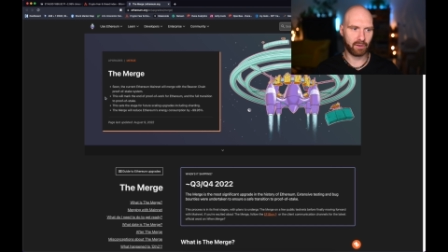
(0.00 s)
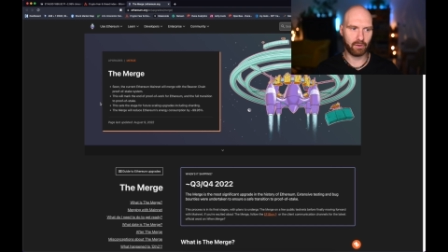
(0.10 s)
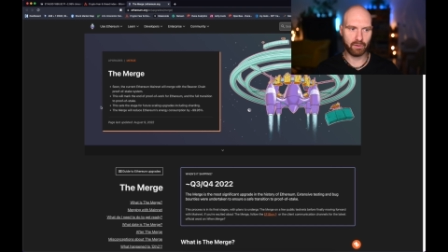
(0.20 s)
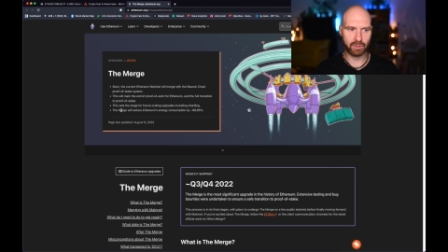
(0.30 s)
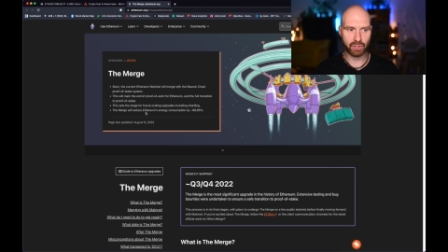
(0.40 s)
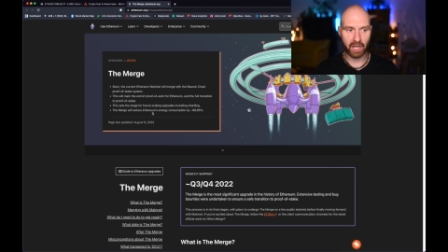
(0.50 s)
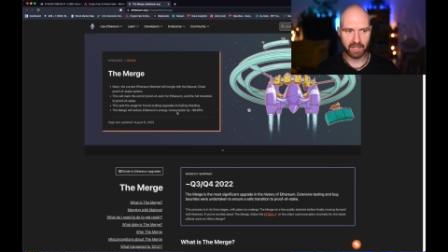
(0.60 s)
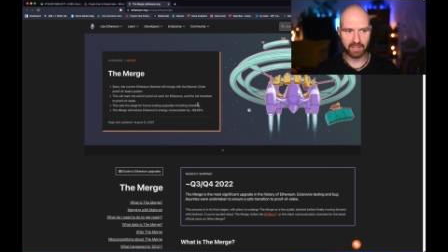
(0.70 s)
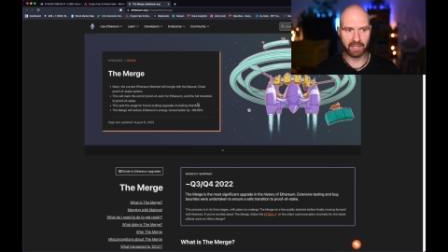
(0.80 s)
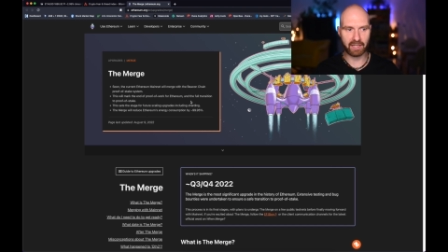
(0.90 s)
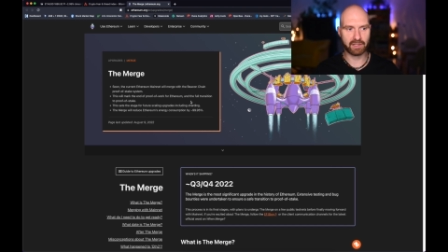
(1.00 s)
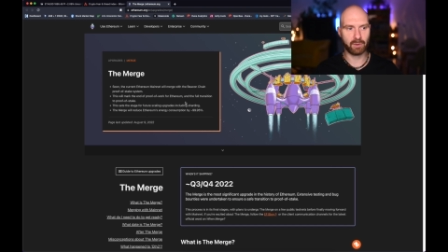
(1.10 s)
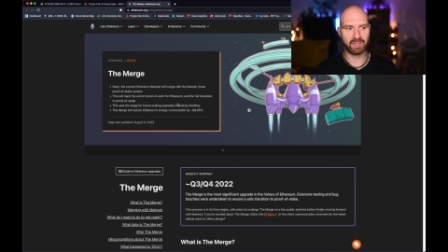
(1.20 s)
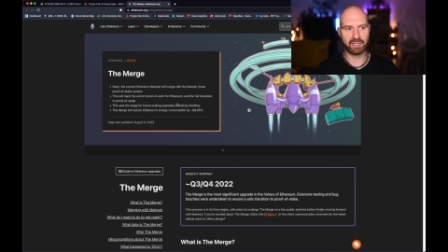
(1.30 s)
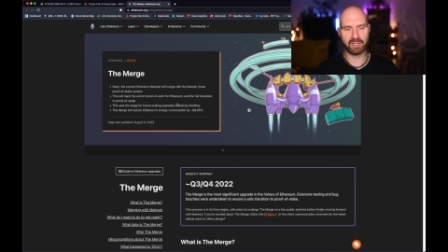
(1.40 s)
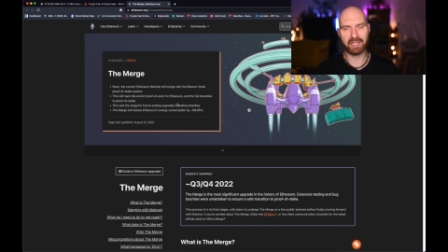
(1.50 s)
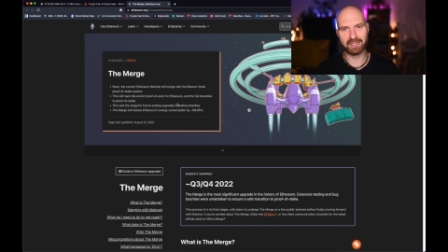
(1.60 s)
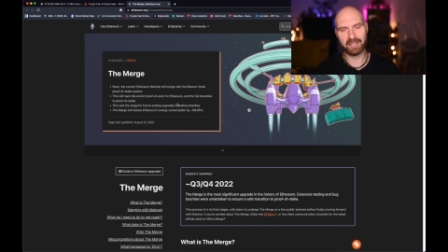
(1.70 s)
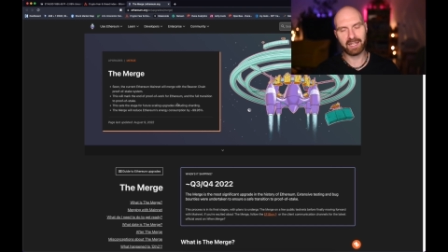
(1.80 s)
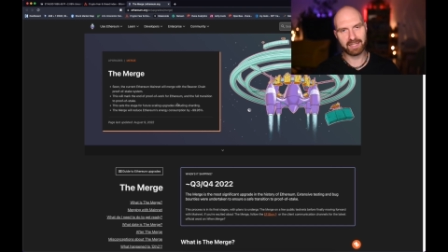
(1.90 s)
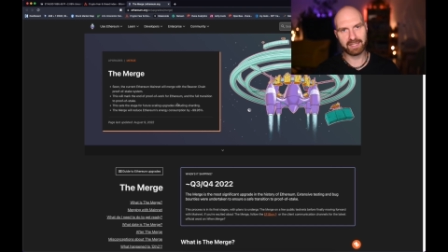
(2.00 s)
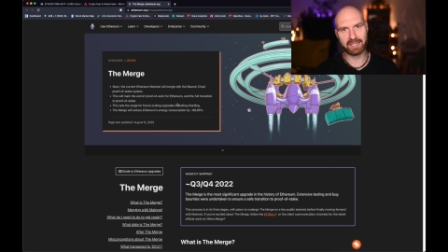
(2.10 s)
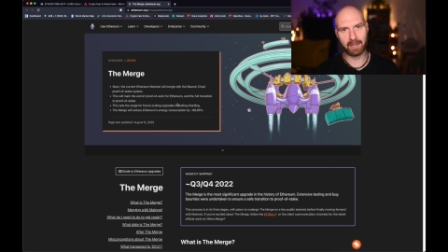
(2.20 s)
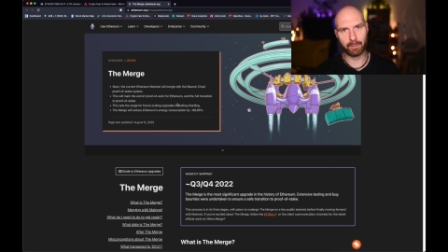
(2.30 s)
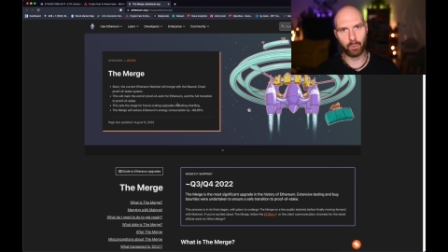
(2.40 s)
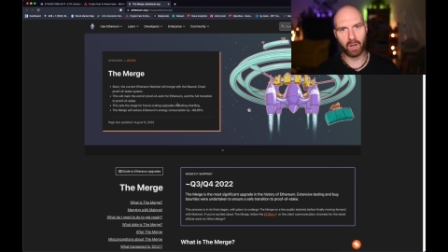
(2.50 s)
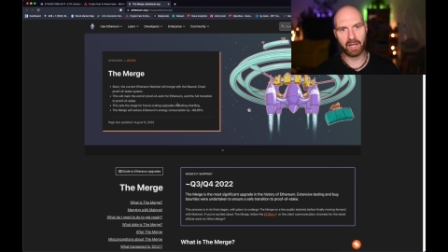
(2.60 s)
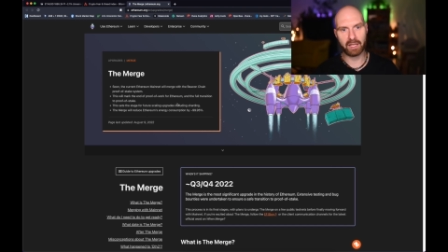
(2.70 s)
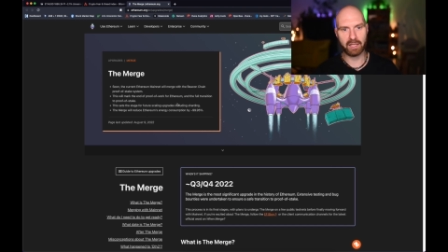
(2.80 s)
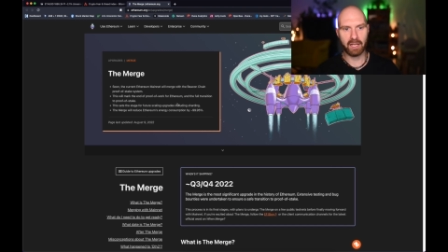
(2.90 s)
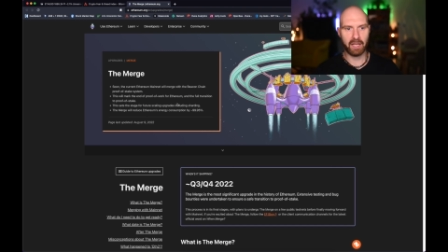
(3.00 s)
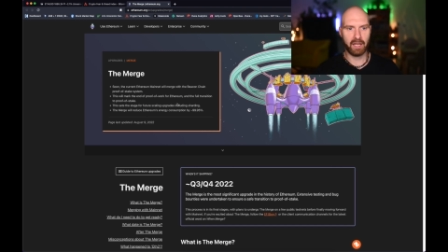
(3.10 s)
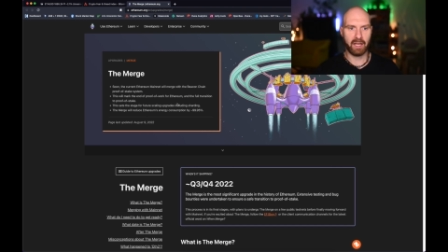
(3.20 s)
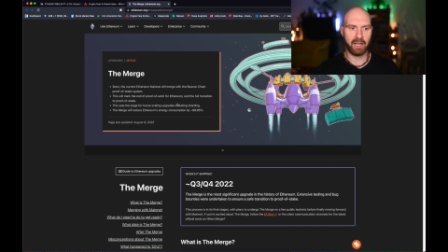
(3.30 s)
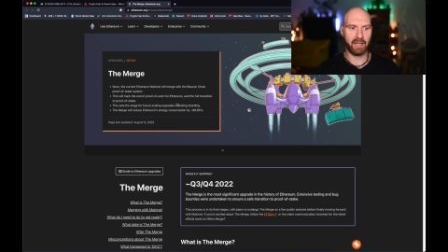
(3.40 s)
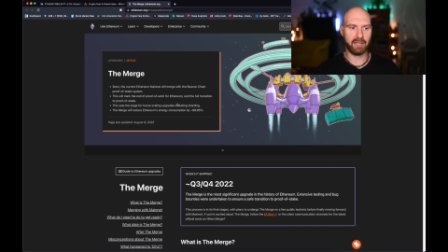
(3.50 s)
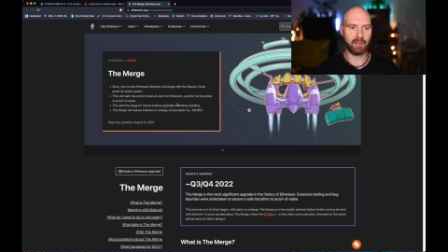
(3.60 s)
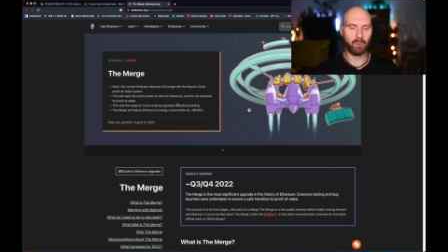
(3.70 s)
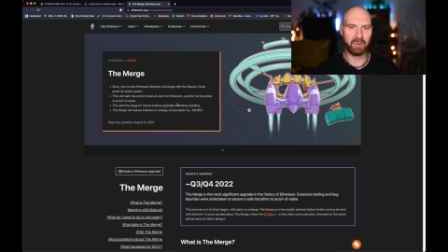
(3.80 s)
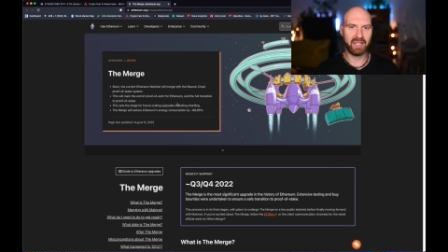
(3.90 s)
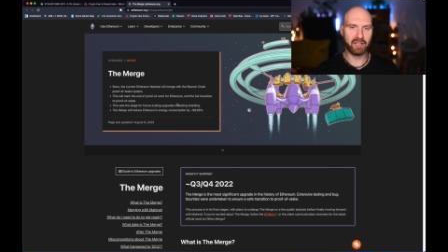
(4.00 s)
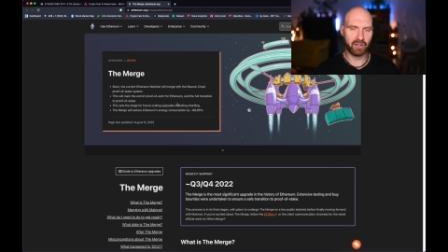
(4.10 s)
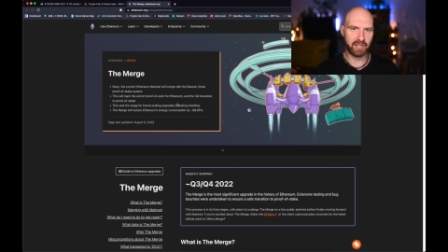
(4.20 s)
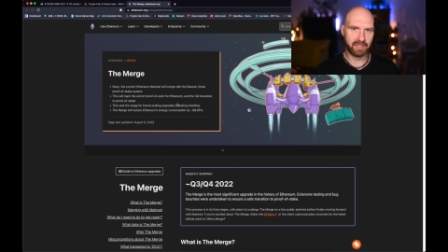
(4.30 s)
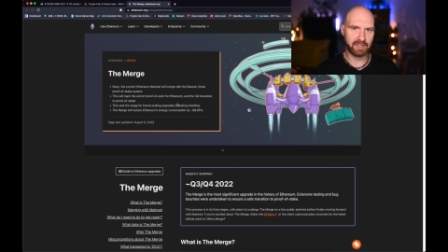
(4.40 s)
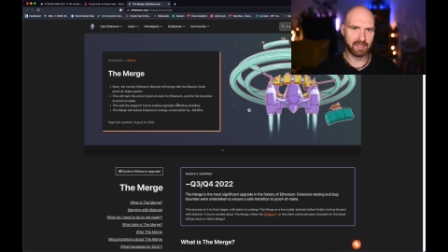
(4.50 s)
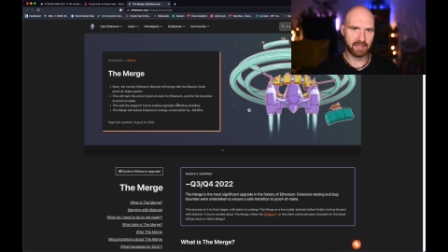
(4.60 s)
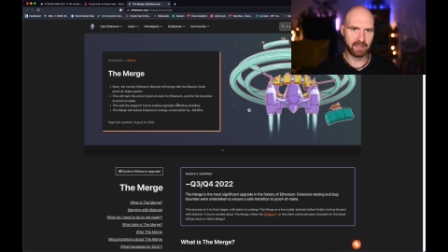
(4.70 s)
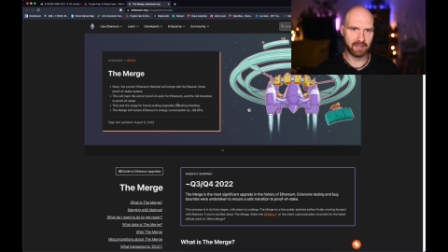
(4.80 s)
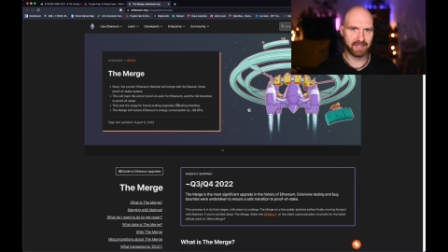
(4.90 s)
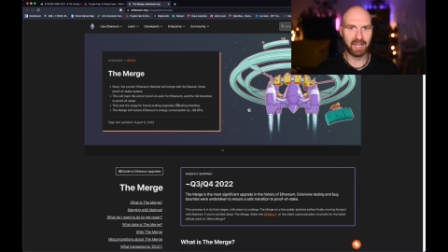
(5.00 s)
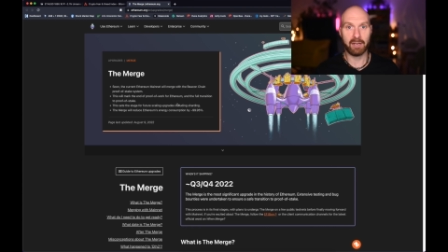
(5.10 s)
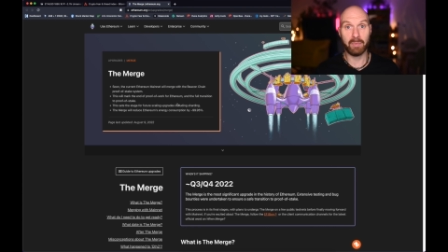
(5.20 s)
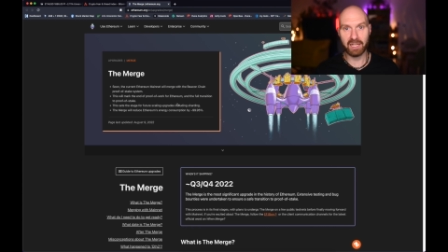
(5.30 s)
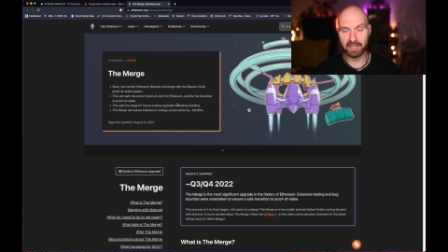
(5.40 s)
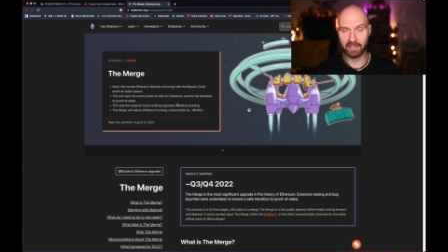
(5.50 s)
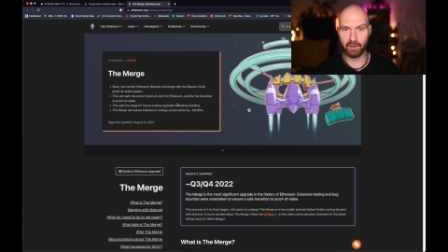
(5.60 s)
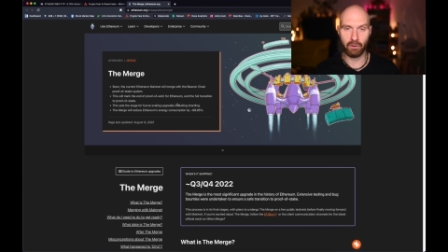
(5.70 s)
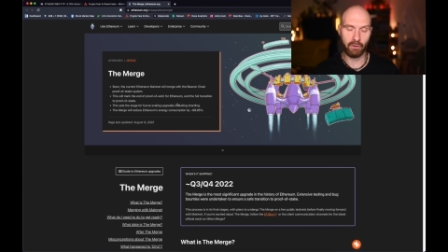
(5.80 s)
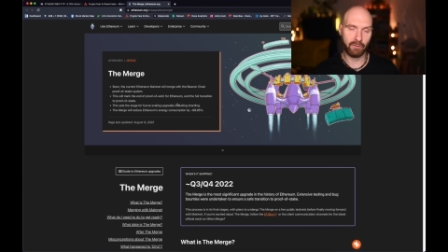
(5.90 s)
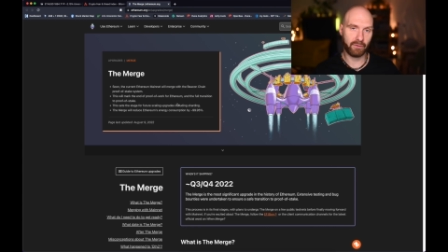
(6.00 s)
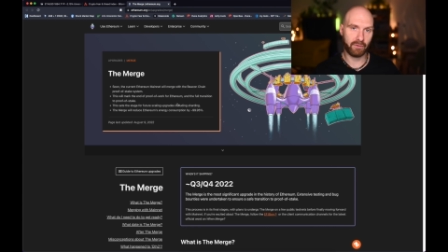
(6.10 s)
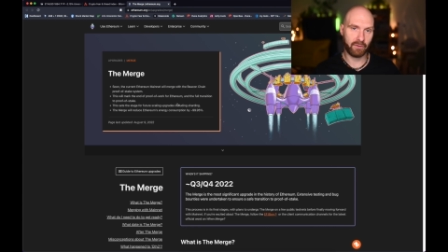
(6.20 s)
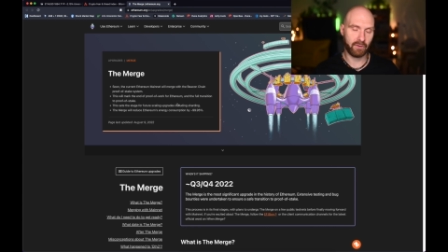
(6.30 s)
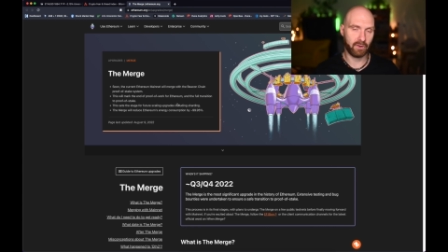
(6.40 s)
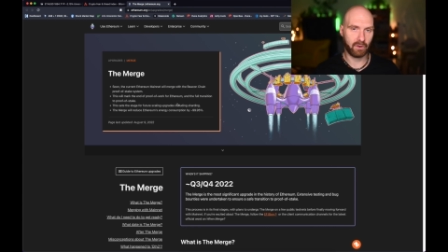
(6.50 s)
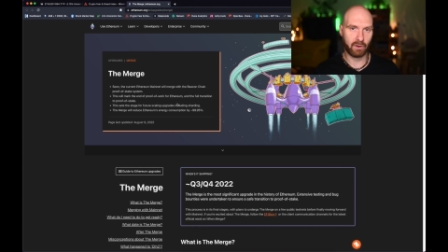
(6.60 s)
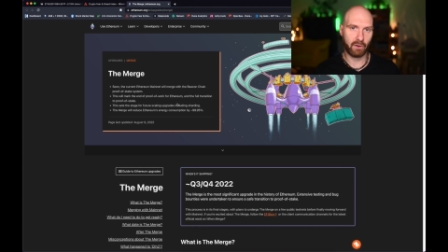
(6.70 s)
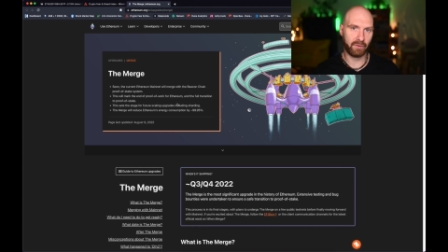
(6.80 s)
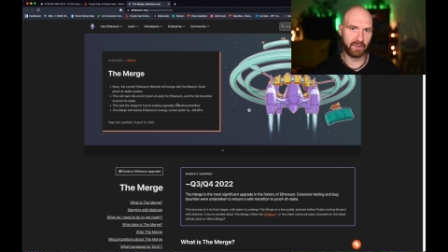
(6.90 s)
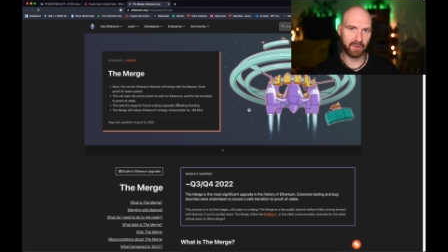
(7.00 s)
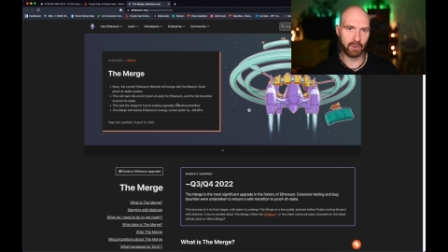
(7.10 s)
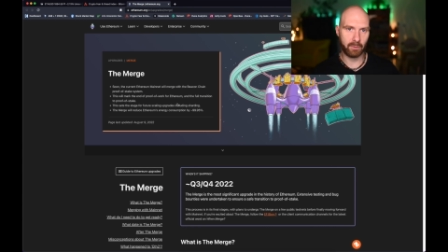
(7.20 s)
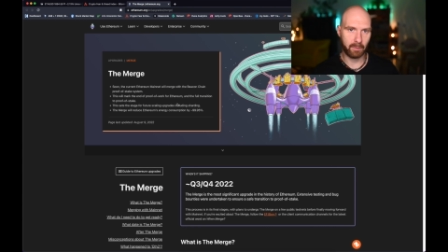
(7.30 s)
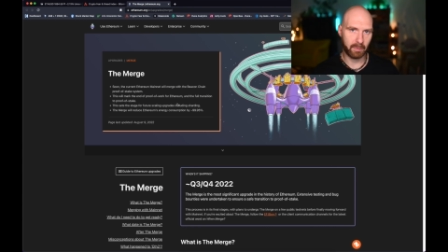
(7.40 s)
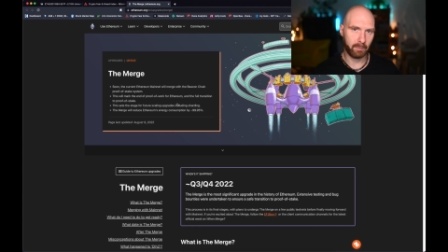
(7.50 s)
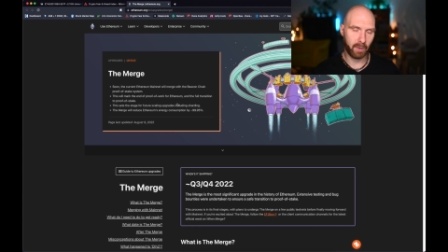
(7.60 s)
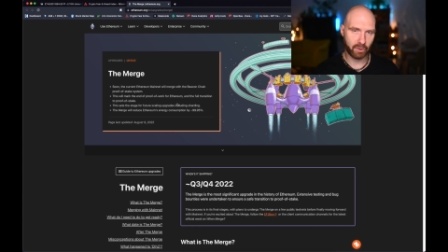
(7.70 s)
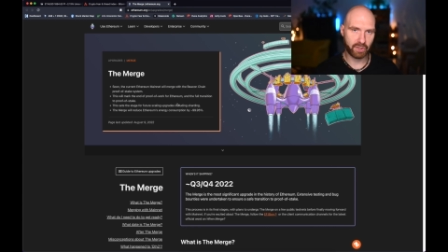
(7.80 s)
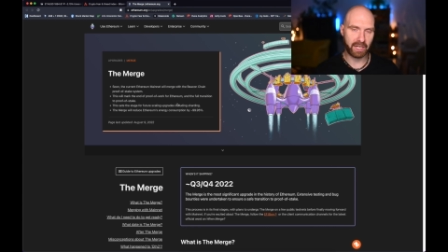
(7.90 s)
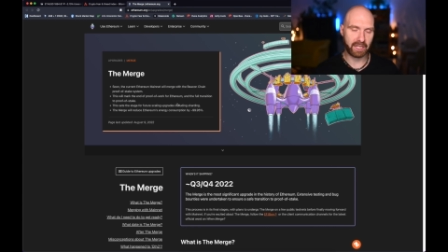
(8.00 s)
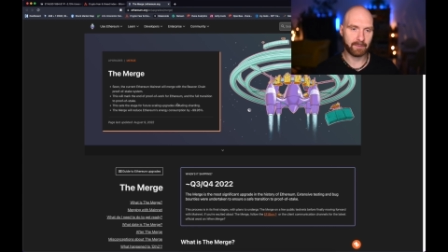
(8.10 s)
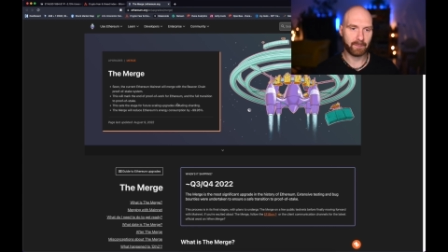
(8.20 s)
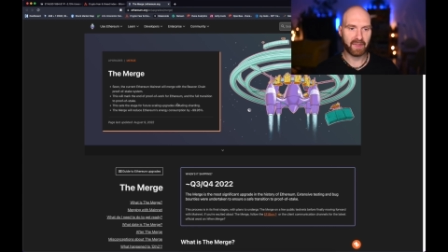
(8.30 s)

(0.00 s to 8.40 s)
called sharding. So essentially, that's the next step when there will be increased scalability of of Ethereum blockchain.